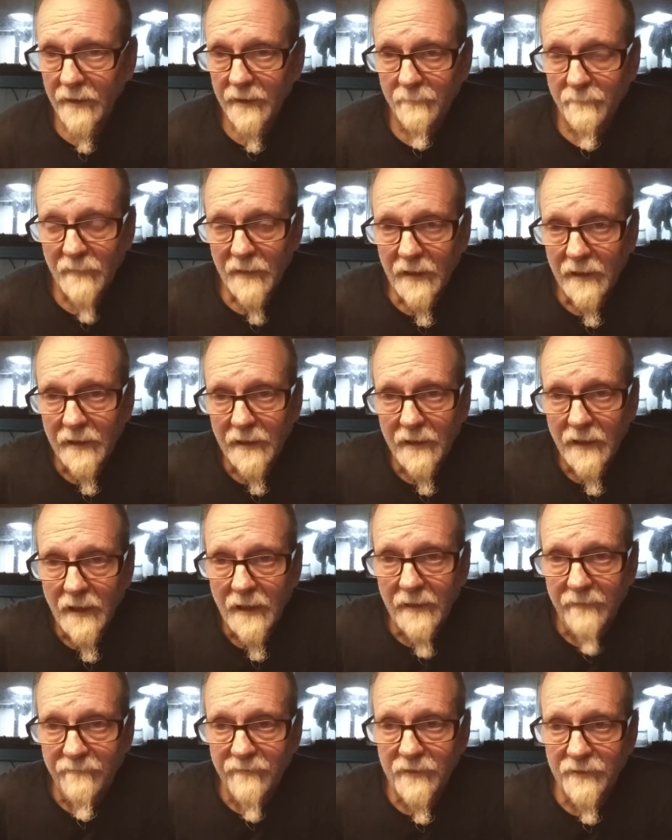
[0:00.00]
in my
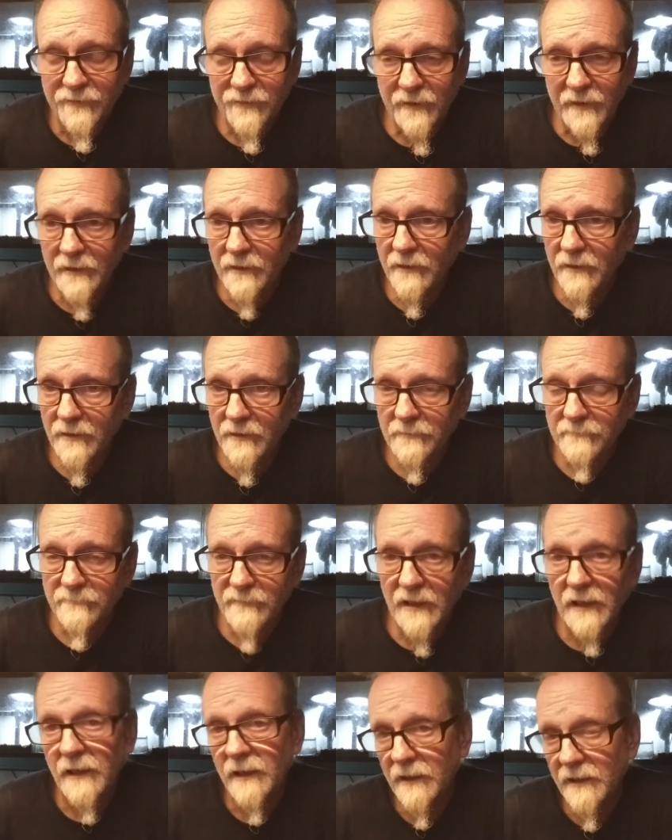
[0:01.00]
office here
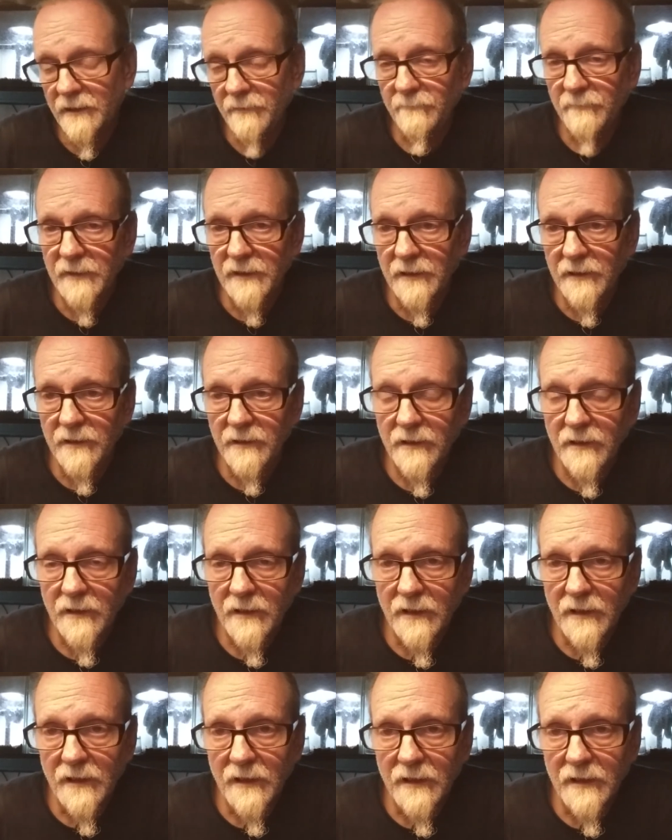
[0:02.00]
behind me
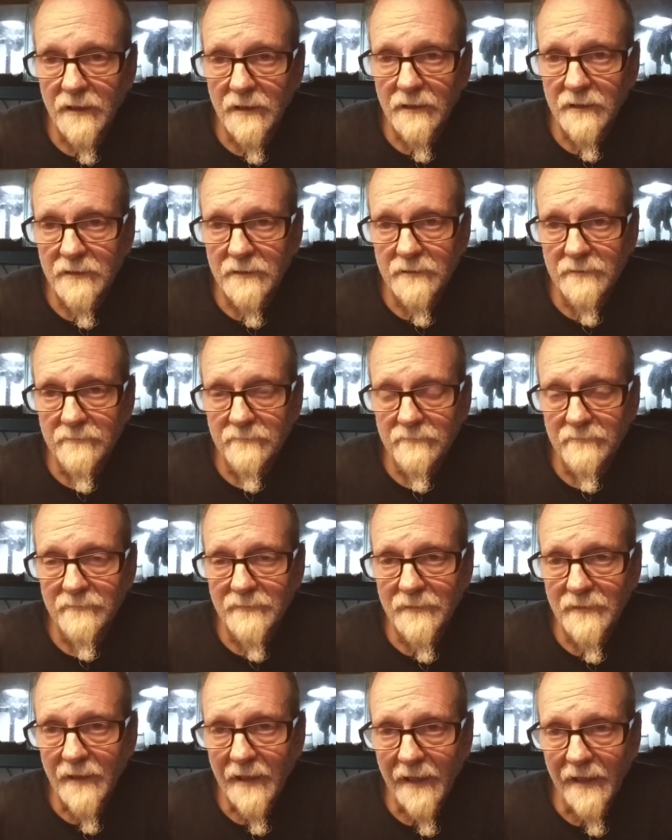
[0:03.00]

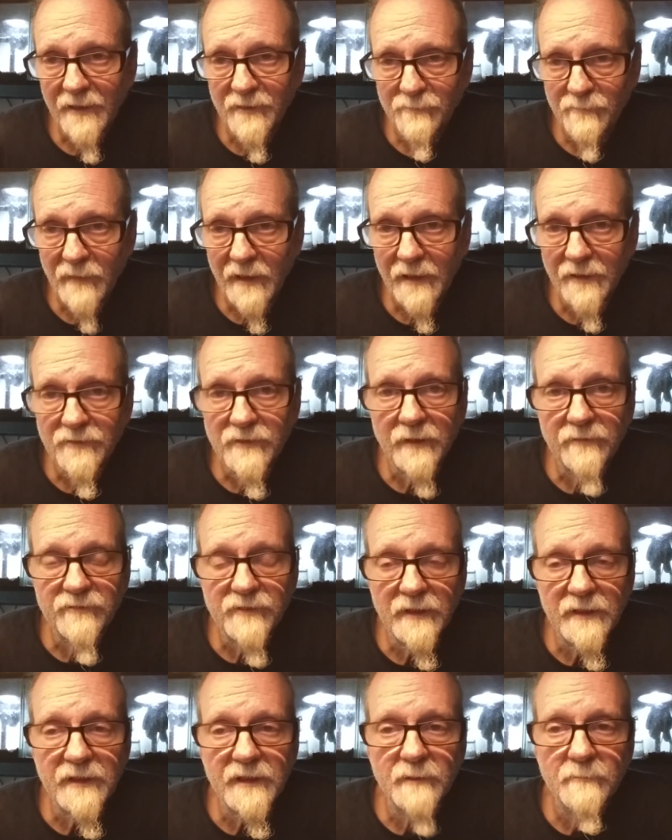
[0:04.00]
has mites. I've
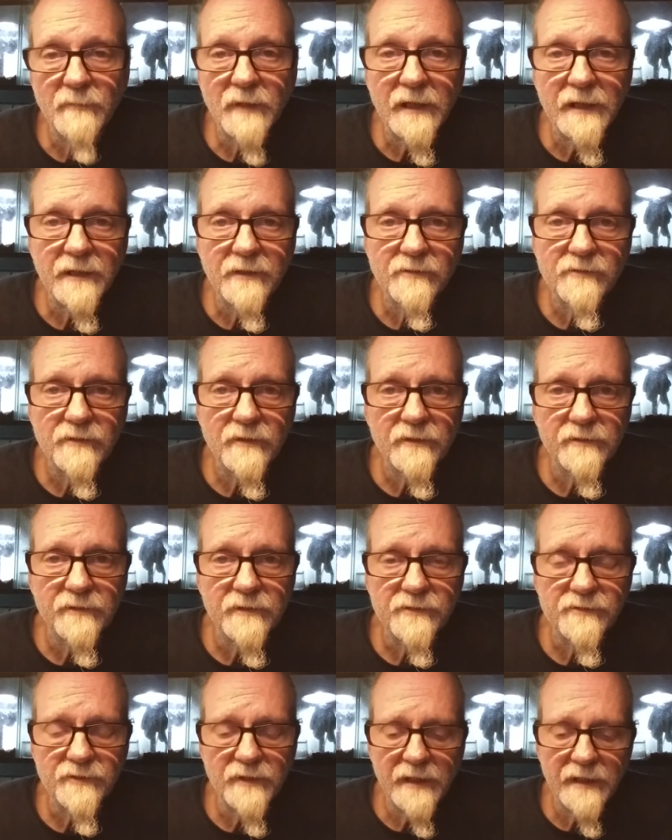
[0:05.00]
seen the mites on
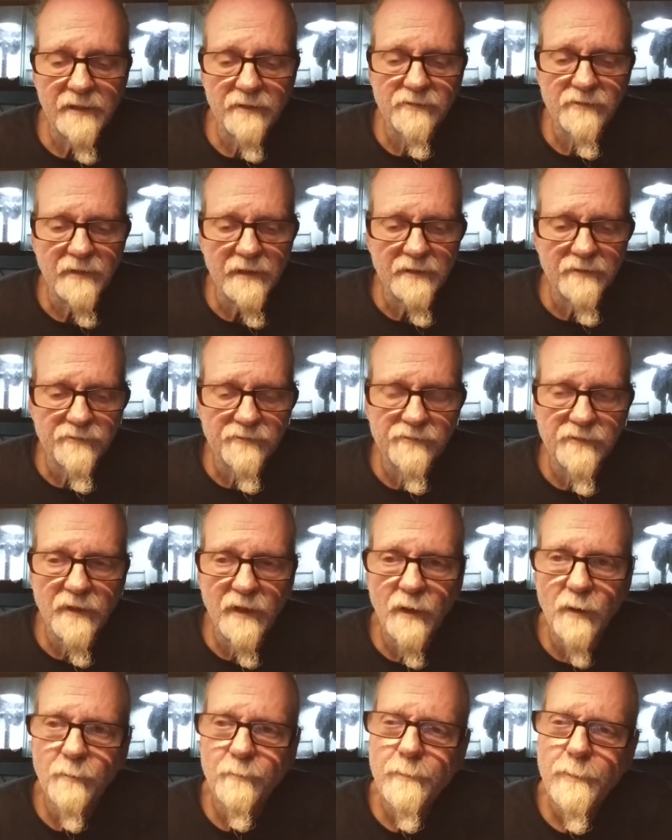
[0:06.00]
the snakes, and
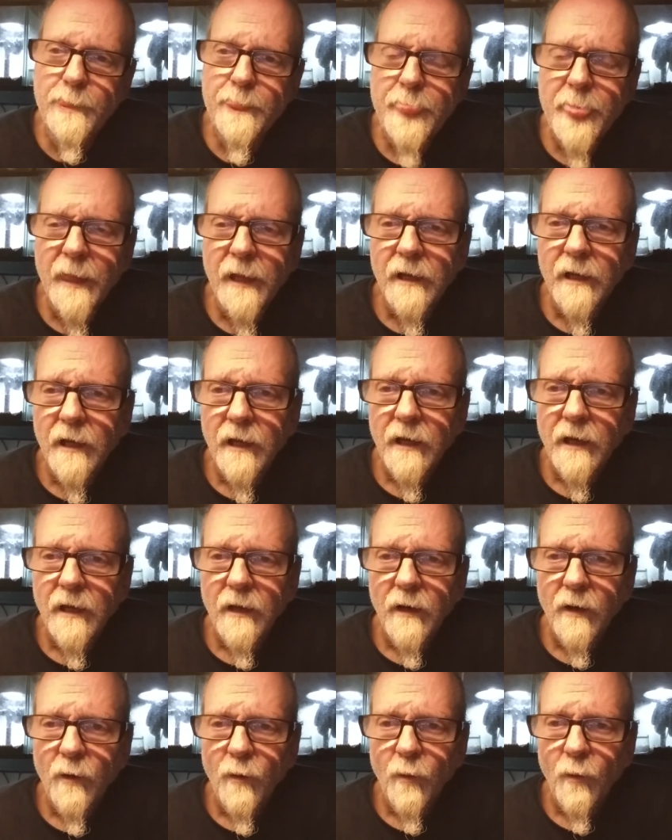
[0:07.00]
so
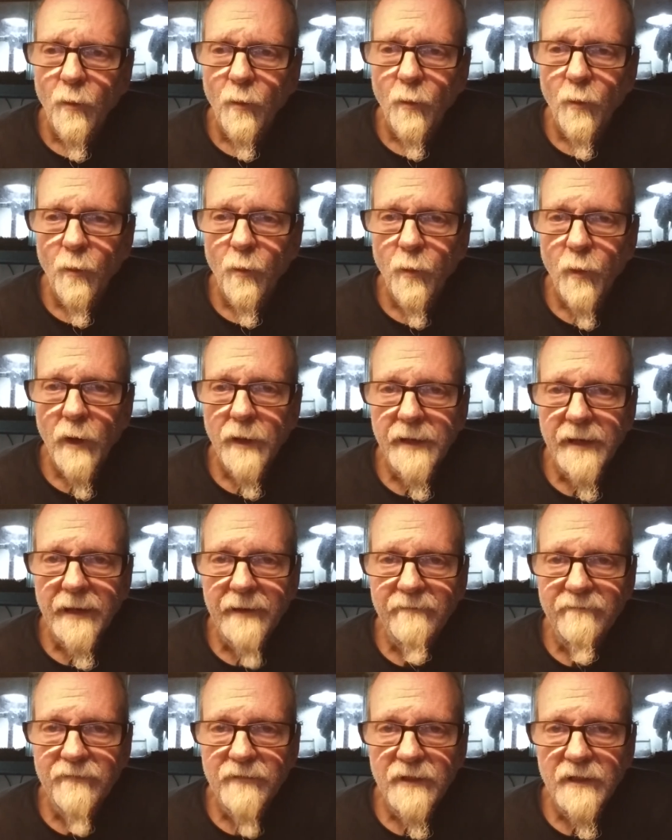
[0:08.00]
what
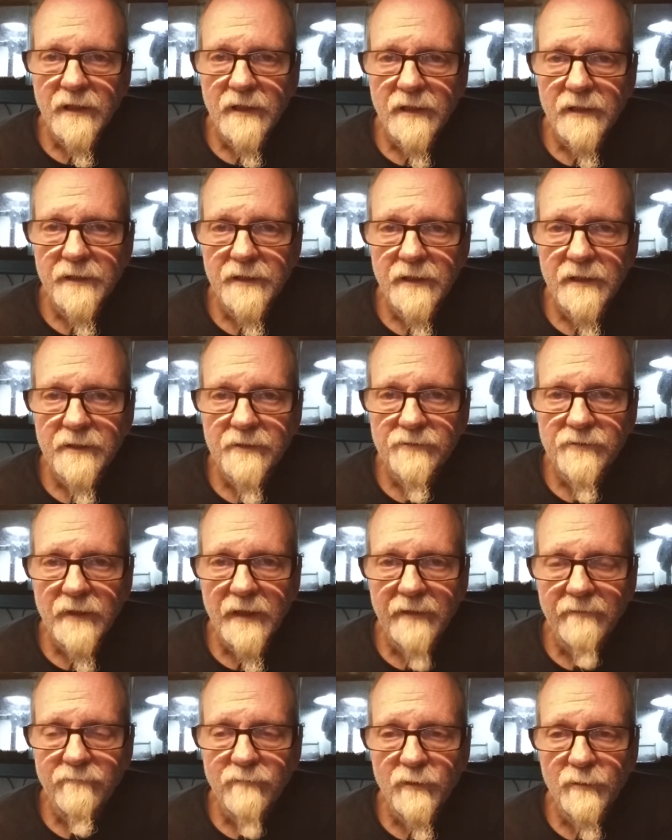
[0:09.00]
I've done is
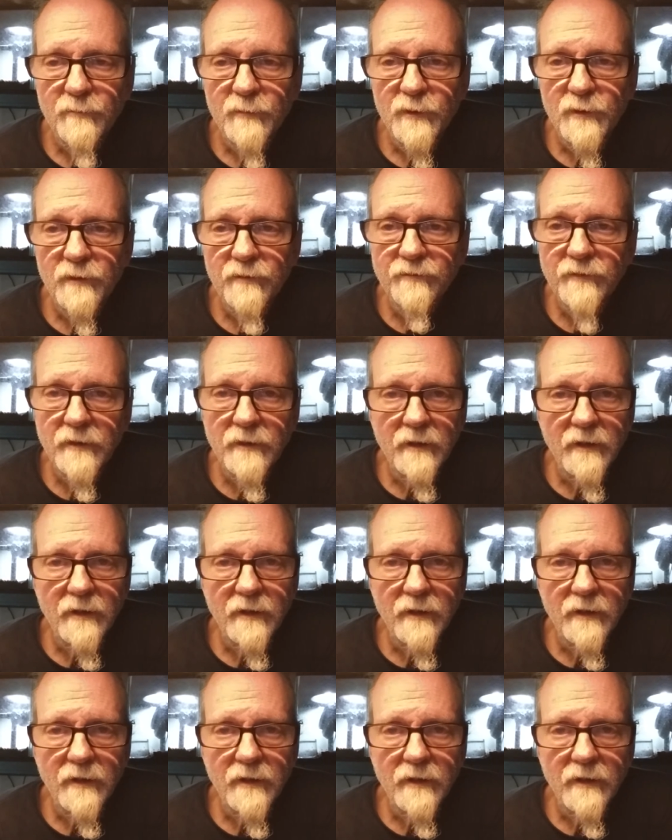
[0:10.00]
I've removed